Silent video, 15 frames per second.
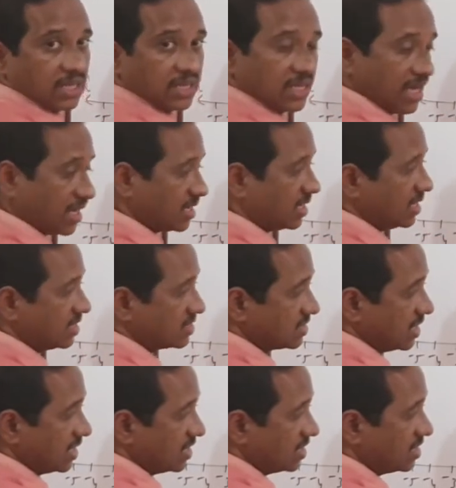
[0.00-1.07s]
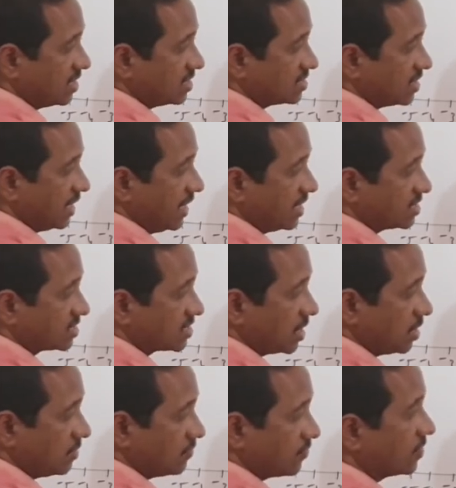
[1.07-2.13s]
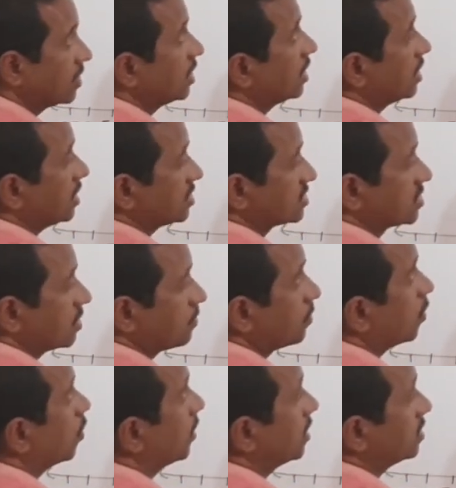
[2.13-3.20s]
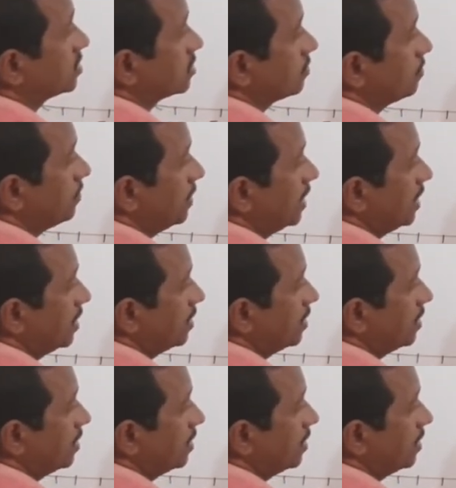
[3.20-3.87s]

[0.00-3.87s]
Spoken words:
That is, this itself is the point B.